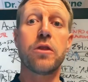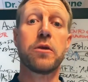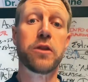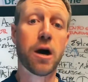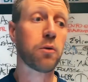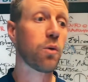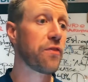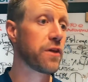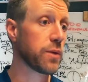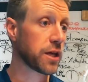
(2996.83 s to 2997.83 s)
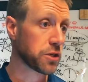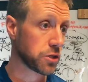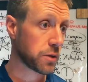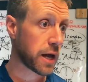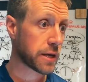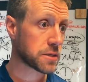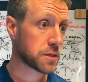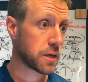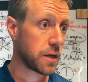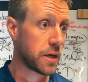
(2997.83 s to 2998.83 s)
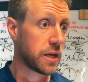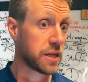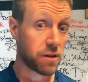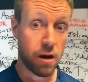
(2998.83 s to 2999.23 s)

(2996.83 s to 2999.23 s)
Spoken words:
The number one thing we can do, guys, is